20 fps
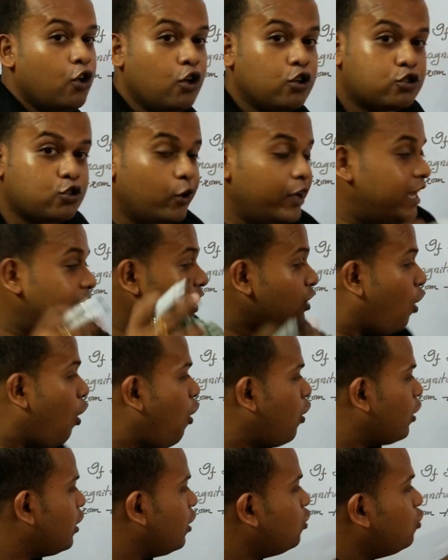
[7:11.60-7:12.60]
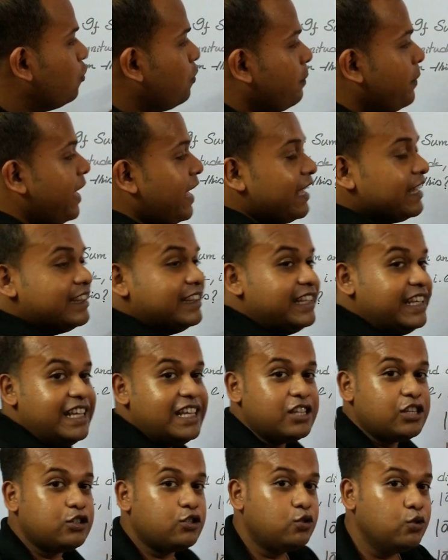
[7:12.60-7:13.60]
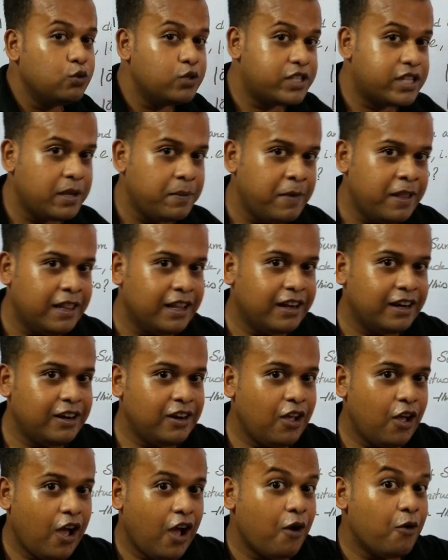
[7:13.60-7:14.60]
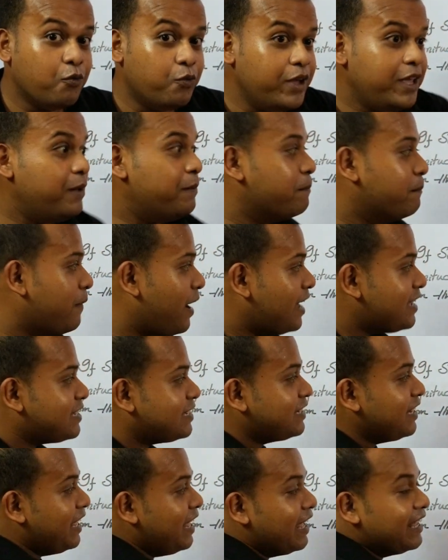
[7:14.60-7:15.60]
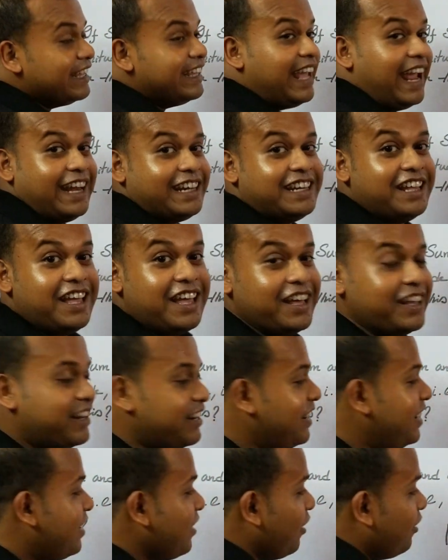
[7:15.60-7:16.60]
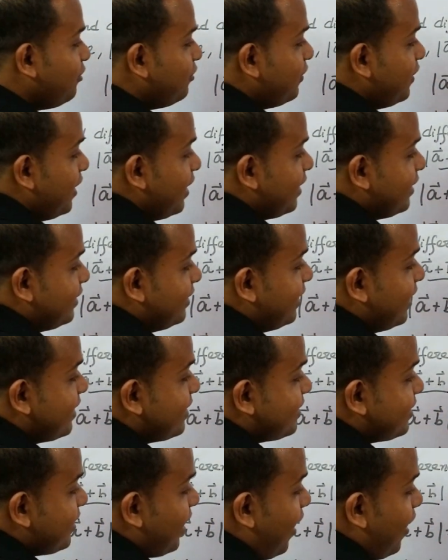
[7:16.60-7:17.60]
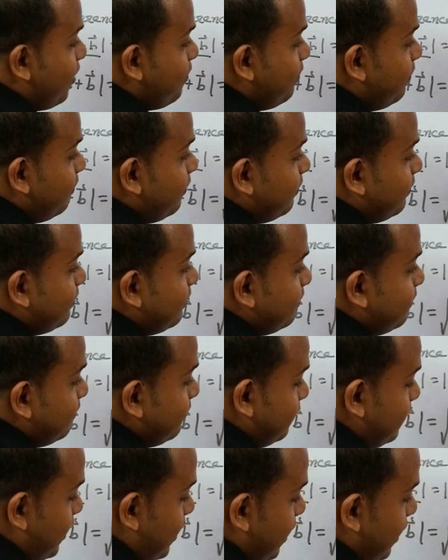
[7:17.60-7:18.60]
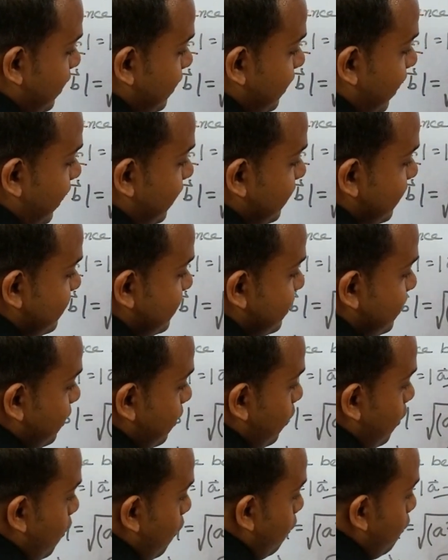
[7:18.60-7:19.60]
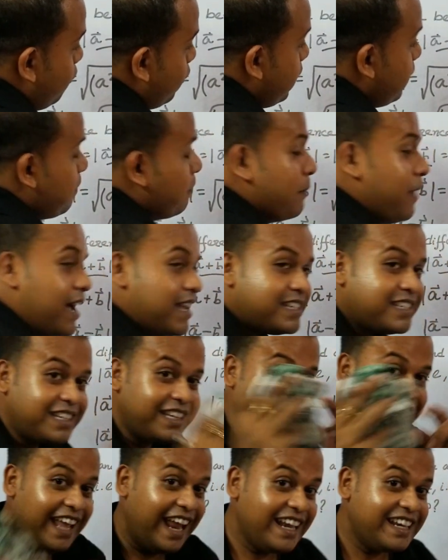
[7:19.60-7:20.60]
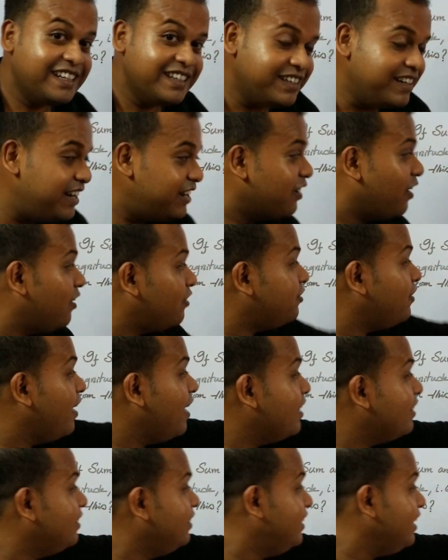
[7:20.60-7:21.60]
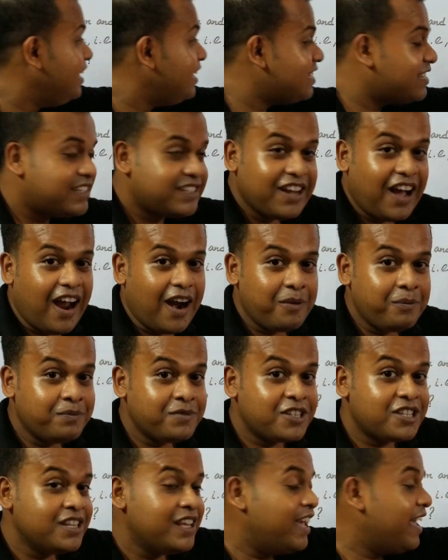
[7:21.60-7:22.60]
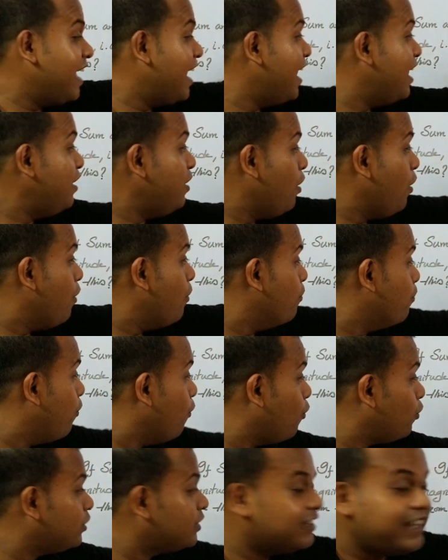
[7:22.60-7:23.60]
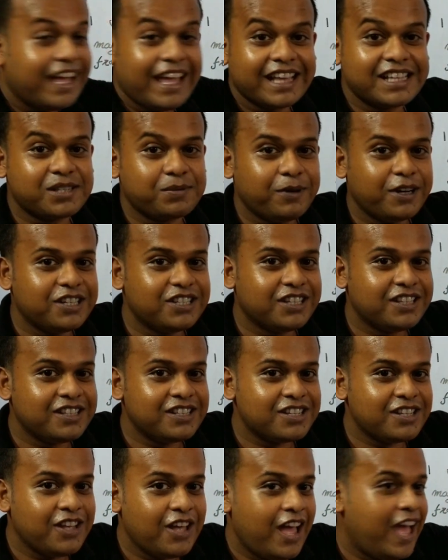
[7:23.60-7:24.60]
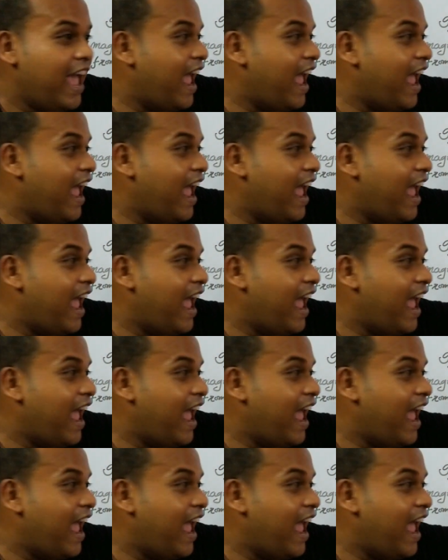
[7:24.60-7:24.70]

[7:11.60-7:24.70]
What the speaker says: So in order to make these two similar, we must get rid of this term, that is we must get rid of these terms in both the expressions.